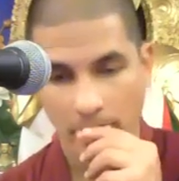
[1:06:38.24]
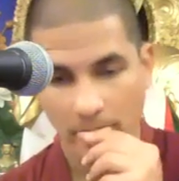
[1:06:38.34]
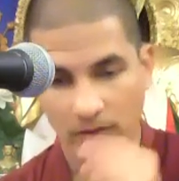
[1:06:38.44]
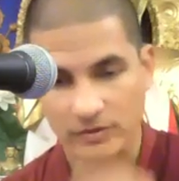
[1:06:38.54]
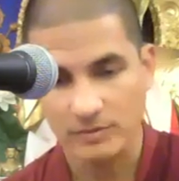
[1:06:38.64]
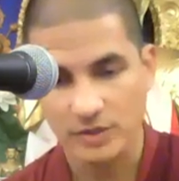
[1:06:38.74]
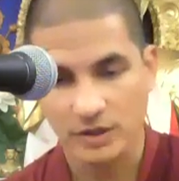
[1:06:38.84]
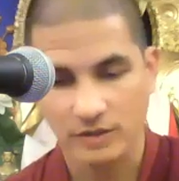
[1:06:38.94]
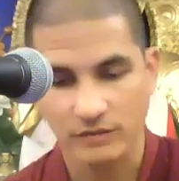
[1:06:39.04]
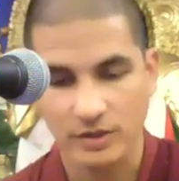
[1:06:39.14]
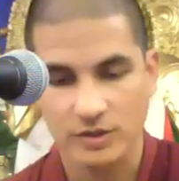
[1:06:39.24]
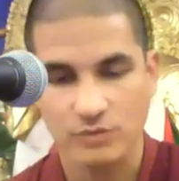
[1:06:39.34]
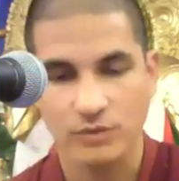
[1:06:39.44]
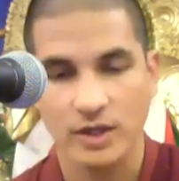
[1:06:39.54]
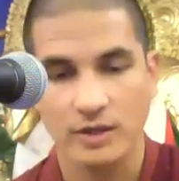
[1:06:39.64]
of samsaric various
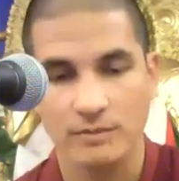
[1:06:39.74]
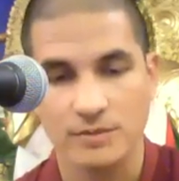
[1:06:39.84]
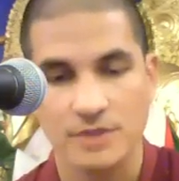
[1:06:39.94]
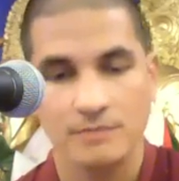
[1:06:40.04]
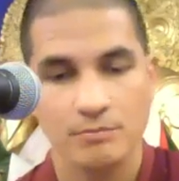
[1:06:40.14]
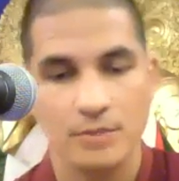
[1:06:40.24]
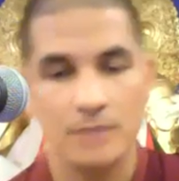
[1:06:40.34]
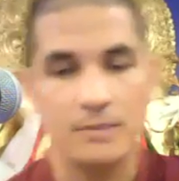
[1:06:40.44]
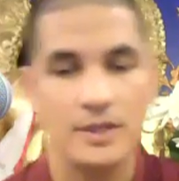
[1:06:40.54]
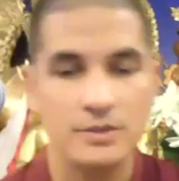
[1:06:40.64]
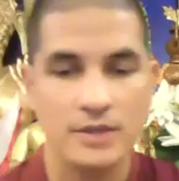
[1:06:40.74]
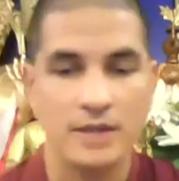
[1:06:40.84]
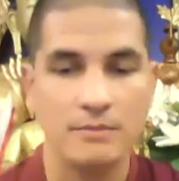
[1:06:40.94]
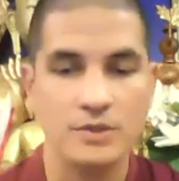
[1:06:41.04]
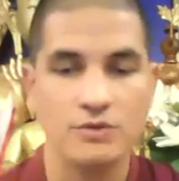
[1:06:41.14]
realms be at peace without
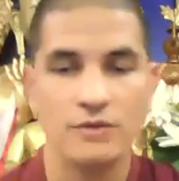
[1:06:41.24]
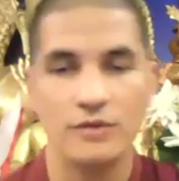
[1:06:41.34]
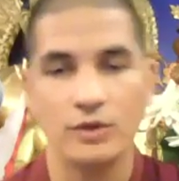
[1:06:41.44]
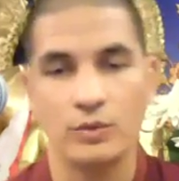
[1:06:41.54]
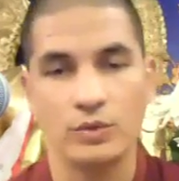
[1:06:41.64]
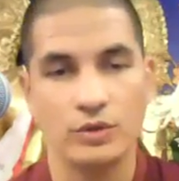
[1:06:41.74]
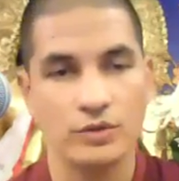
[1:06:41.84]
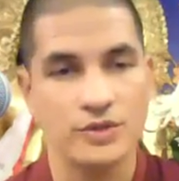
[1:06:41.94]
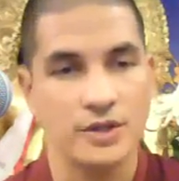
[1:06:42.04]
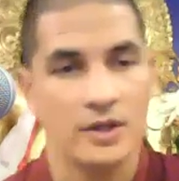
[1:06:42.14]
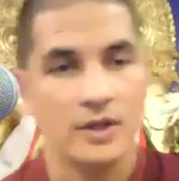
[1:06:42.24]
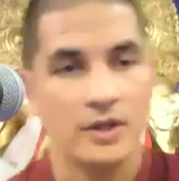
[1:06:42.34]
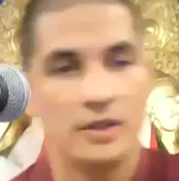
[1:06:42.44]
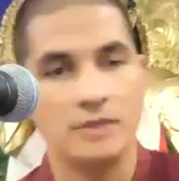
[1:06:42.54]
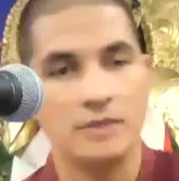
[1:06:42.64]
misery of their worlds.
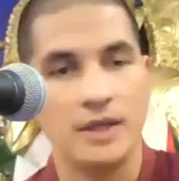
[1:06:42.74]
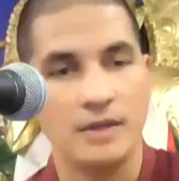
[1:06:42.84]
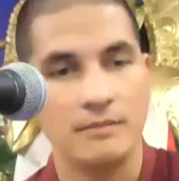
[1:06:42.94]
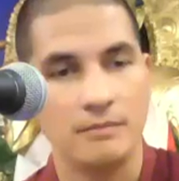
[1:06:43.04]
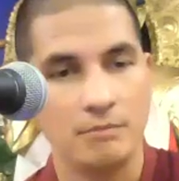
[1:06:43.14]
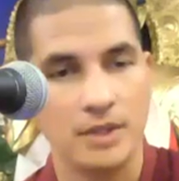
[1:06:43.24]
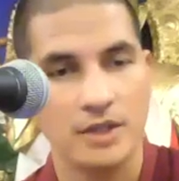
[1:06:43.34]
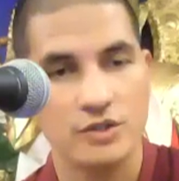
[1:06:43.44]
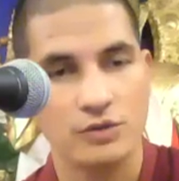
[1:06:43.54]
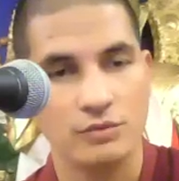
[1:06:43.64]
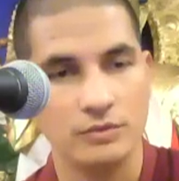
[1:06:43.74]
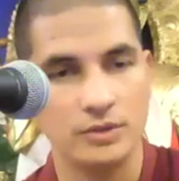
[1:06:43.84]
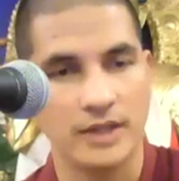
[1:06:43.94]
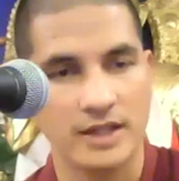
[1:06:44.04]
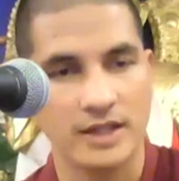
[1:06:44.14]
May beings who
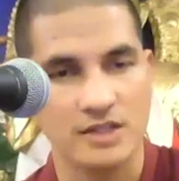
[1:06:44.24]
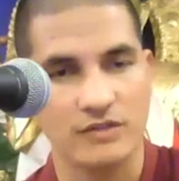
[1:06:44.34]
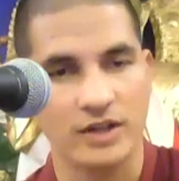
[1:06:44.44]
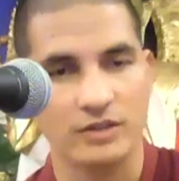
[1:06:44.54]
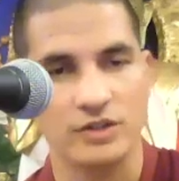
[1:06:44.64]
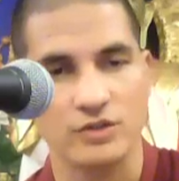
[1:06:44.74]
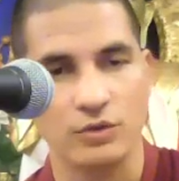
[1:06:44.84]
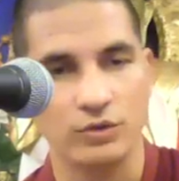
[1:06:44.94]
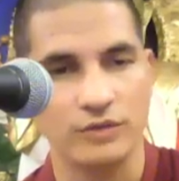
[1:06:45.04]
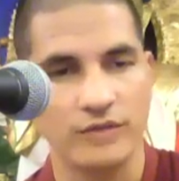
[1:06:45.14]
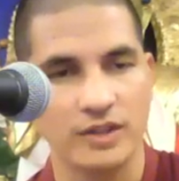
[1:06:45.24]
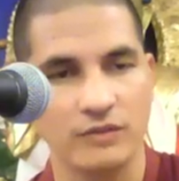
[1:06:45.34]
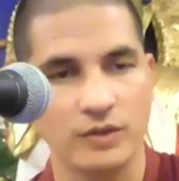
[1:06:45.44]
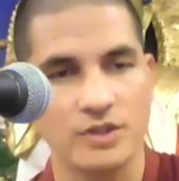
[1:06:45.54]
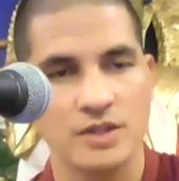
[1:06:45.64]
lack sense faculties or hold defective
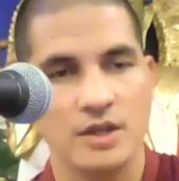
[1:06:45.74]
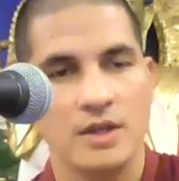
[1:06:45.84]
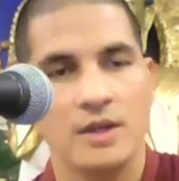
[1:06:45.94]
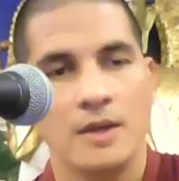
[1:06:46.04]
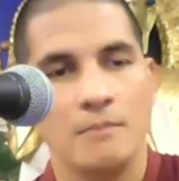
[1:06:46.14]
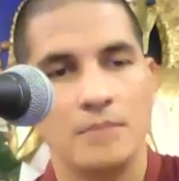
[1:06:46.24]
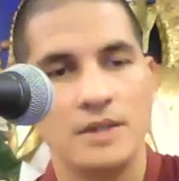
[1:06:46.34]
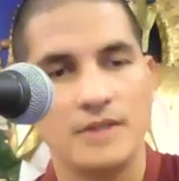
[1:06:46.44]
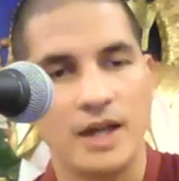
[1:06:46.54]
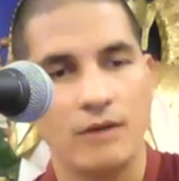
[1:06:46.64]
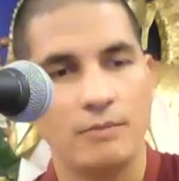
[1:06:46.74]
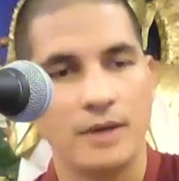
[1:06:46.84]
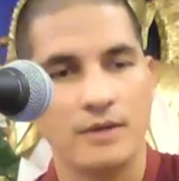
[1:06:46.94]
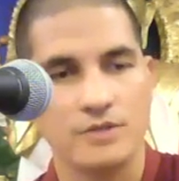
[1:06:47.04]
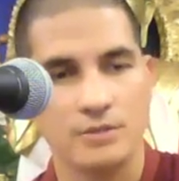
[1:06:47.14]
ones be endowed with
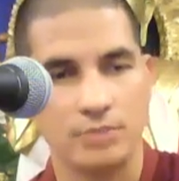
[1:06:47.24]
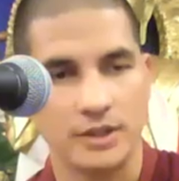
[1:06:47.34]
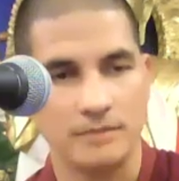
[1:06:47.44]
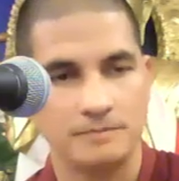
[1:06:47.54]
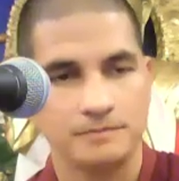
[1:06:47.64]
powers complete.